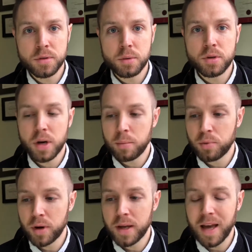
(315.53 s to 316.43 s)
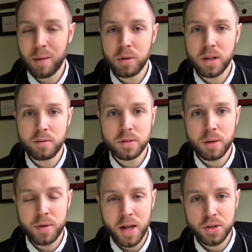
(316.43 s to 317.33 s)
So we try to bring GABA levels
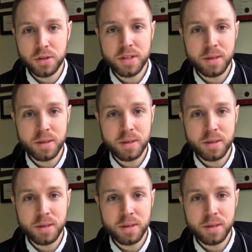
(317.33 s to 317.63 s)
up naturally.